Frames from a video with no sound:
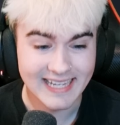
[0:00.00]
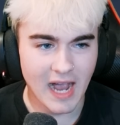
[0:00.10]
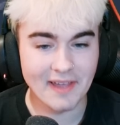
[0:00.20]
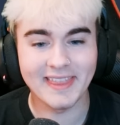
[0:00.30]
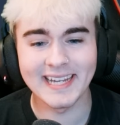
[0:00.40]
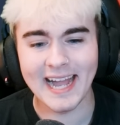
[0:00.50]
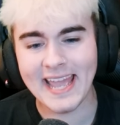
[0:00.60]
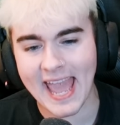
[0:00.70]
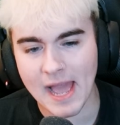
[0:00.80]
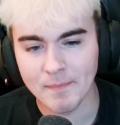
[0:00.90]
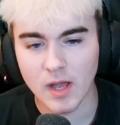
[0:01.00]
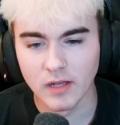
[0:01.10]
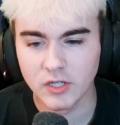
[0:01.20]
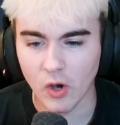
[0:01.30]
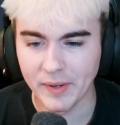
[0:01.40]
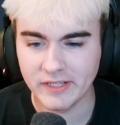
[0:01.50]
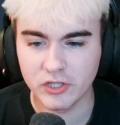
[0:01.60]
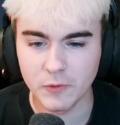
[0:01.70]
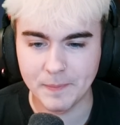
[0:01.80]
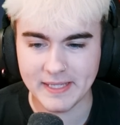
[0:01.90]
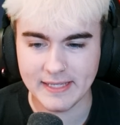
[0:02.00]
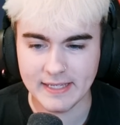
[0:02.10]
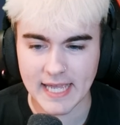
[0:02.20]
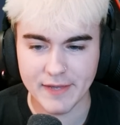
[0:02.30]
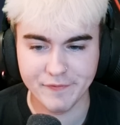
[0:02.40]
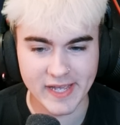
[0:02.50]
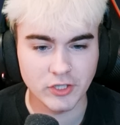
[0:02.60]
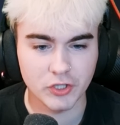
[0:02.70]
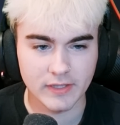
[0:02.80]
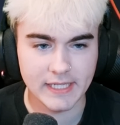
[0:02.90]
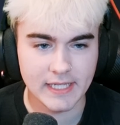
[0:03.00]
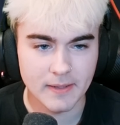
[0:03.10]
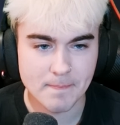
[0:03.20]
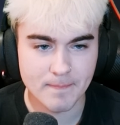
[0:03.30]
I think I am going to be eventually